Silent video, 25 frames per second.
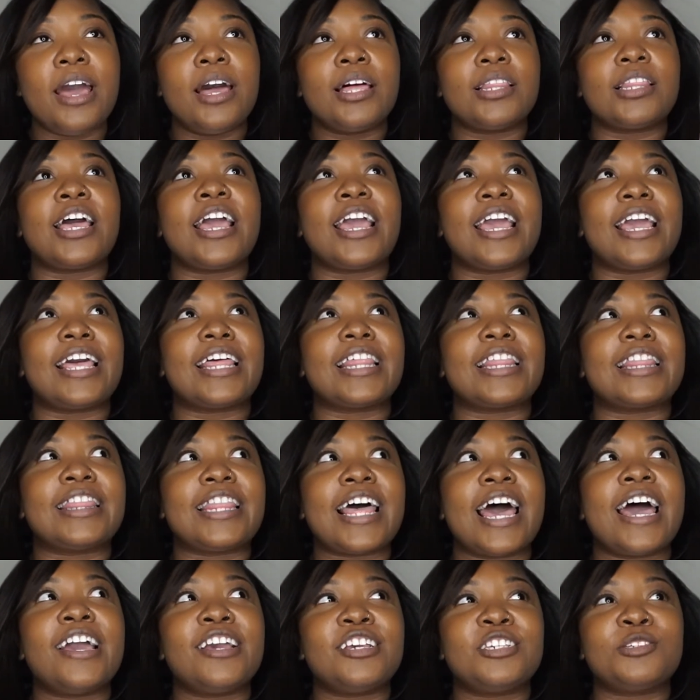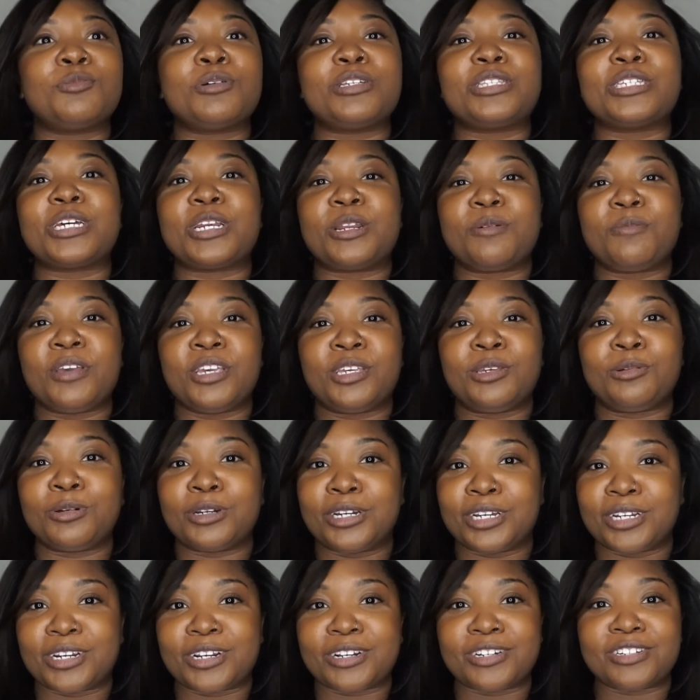Like, that is what's gonna make you a
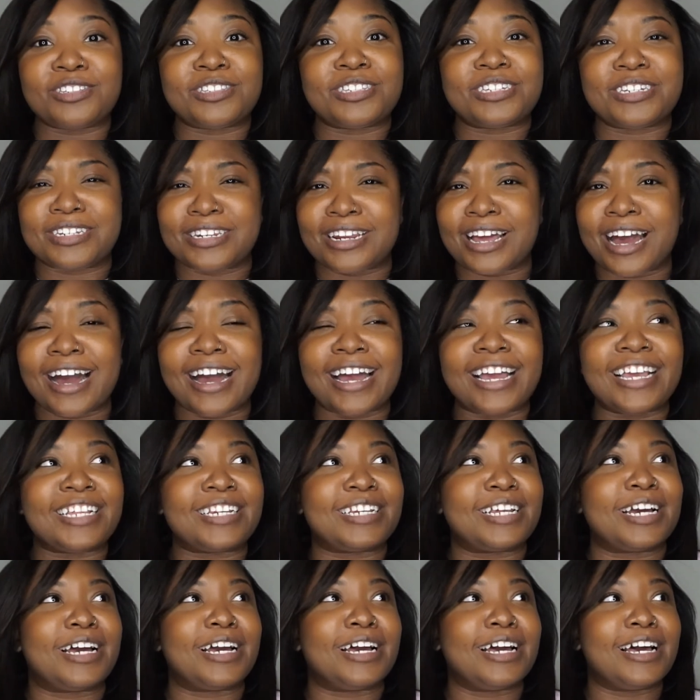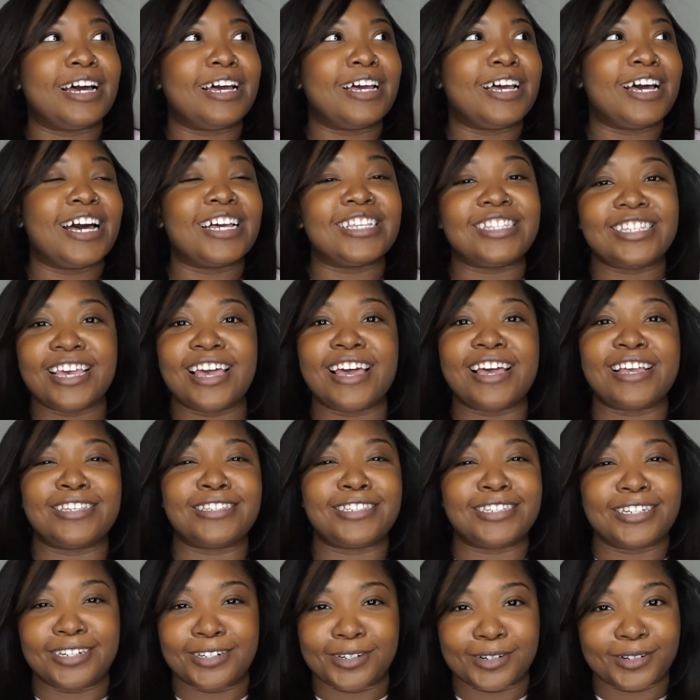good nurse, not a
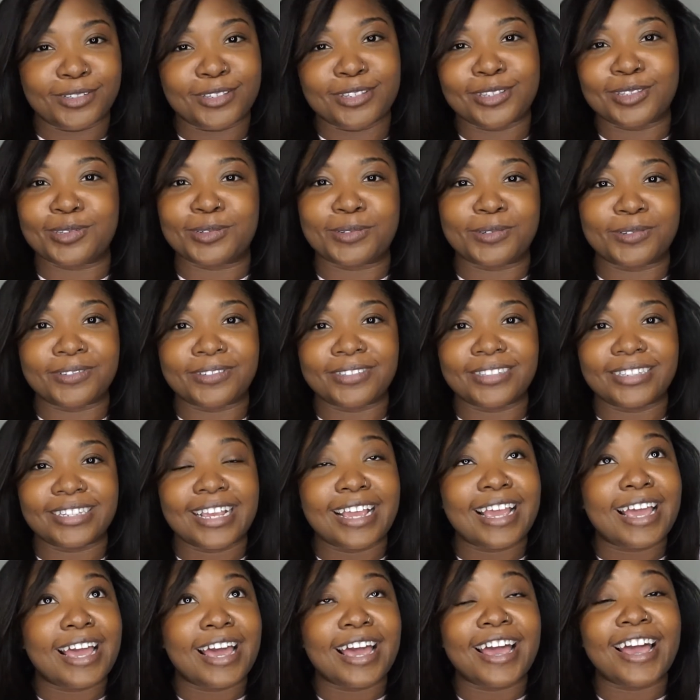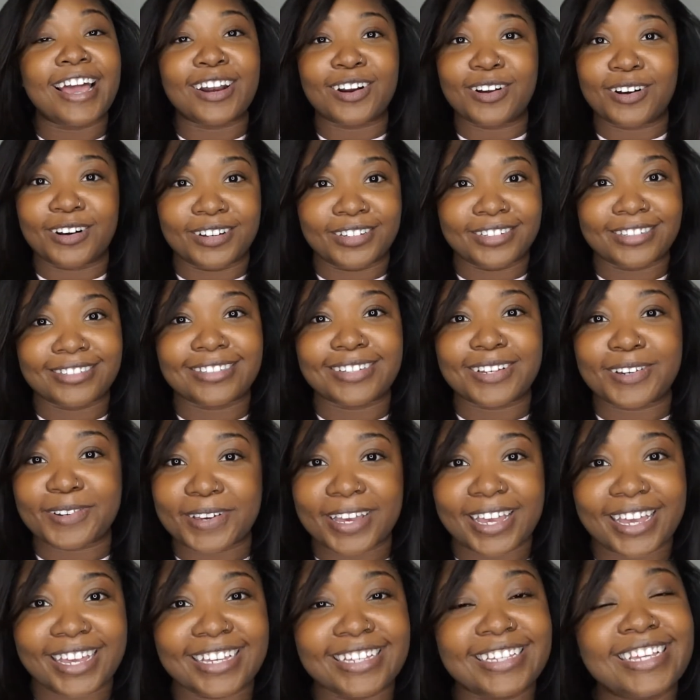test in nursing school at all,
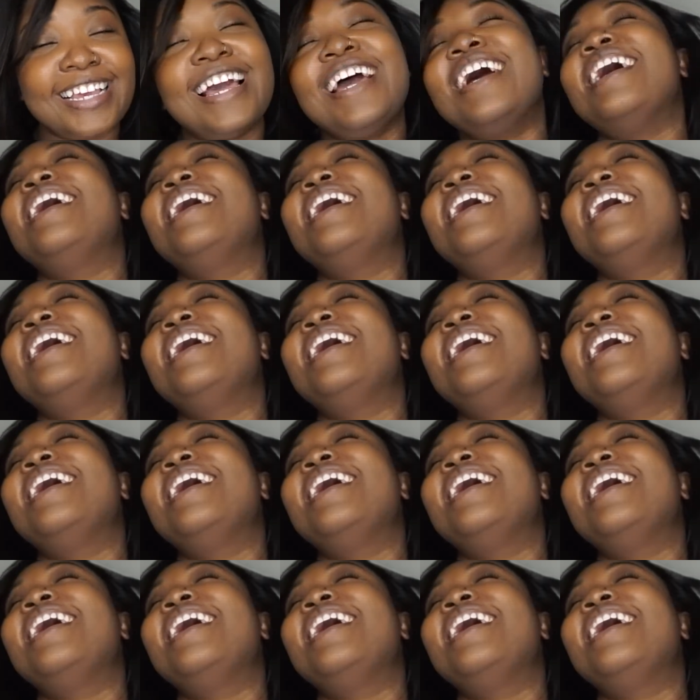okay?